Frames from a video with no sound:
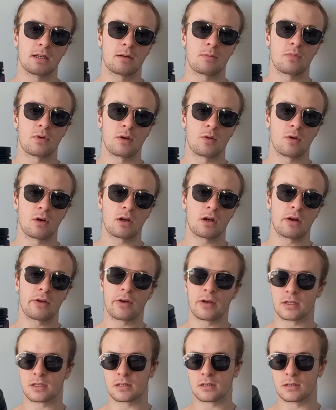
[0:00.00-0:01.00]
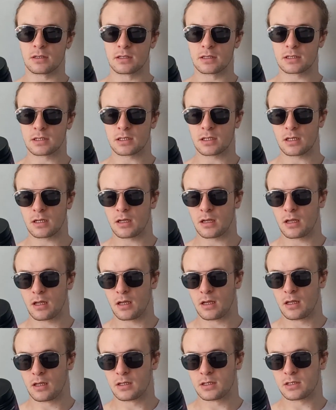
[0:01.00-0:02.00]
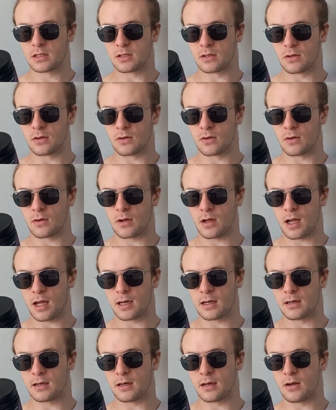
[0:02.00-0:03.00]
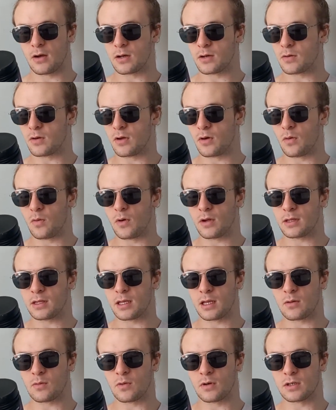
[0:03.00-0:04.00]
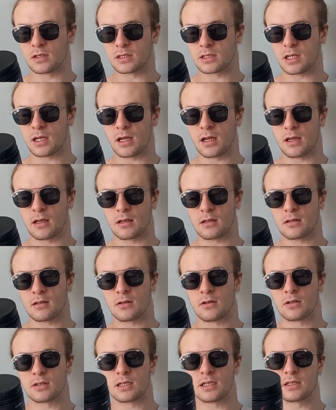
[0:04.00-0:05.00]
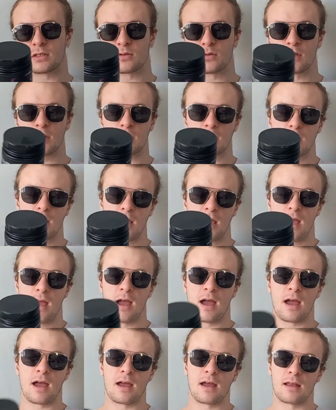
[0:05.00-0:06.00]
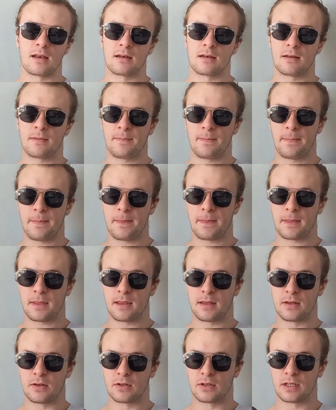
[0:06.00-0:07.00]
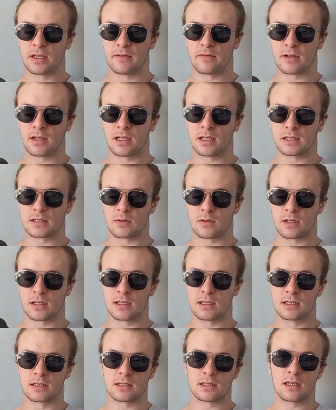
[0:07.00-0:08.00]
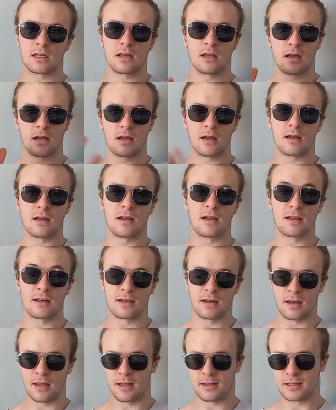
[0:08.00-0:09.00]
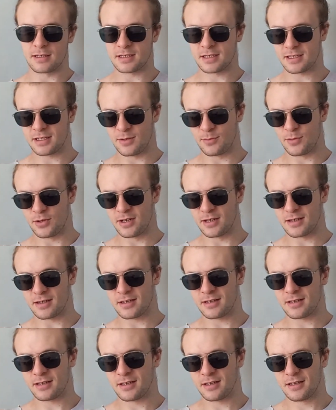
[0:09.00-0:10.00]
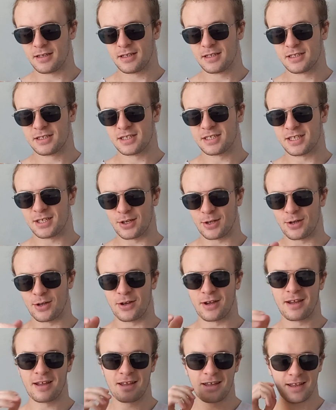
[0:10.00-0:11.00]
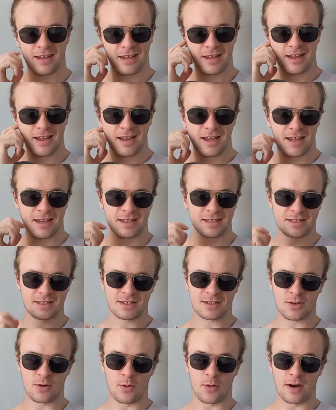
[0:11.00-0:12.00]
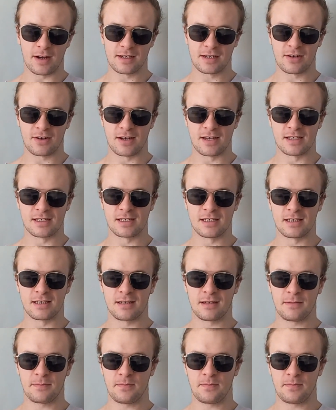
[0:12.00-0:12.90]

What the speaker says: a pre-workout until this, so I did not know what that was. I looked into it and you'll never guess what it is, another stimulant. So It's quite crazy.